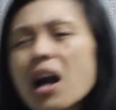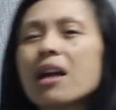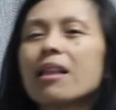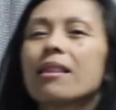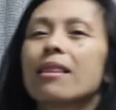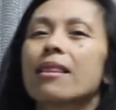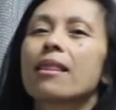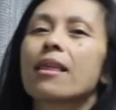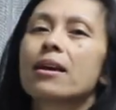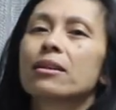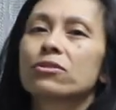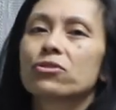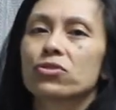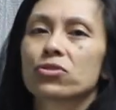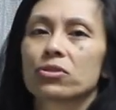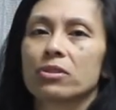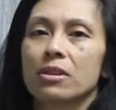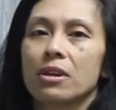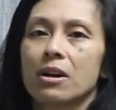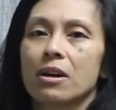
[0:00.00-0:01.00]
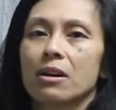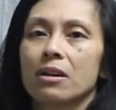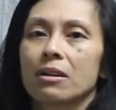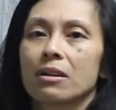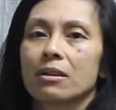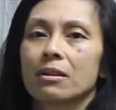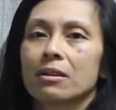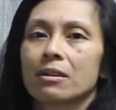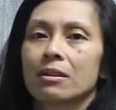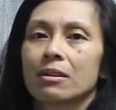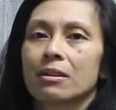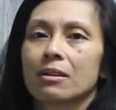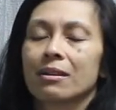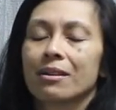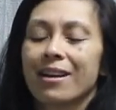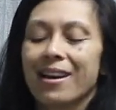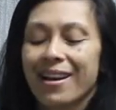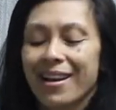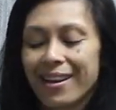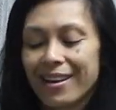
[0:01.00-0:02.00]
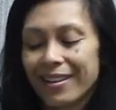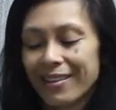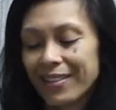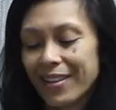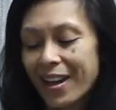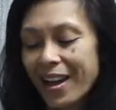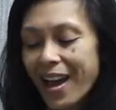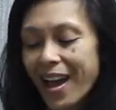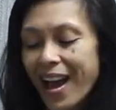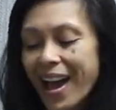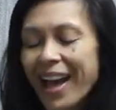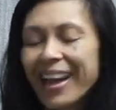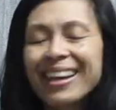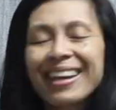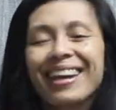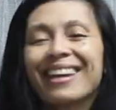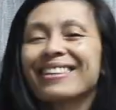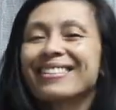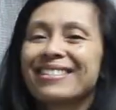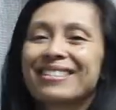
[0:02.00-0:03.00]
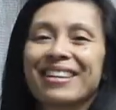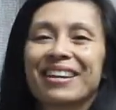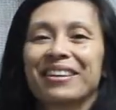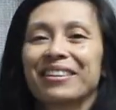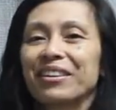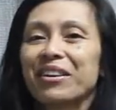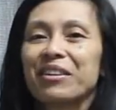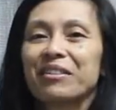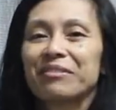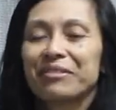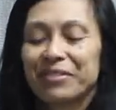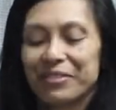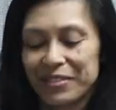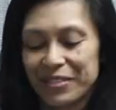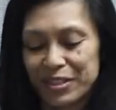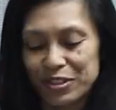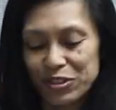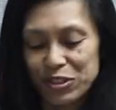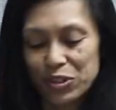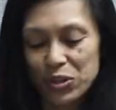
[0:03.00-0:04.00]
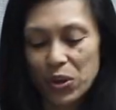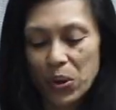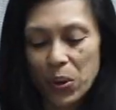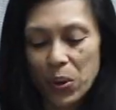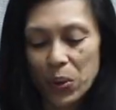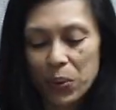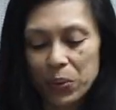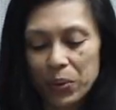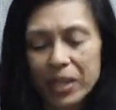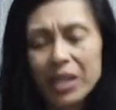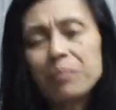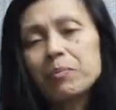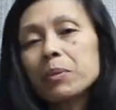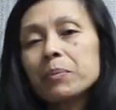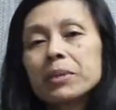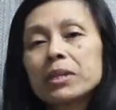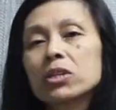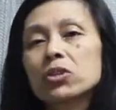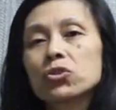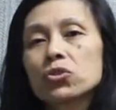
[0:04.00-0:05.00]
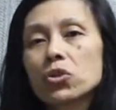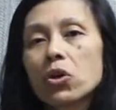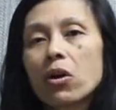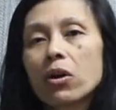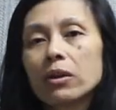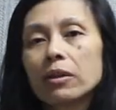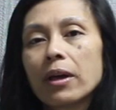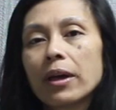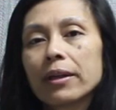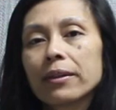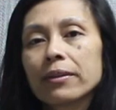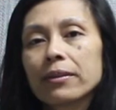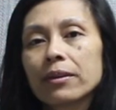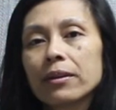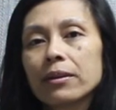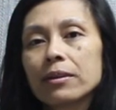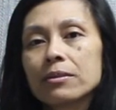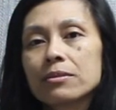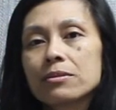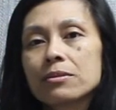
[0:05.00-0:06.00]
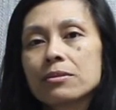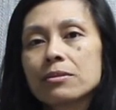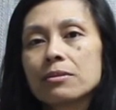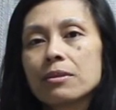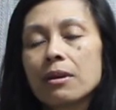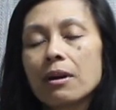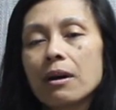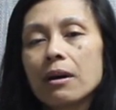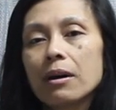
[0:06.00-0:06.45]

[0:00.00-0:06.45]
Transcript: calendula. I can't say enough. So keep them in a jar like this.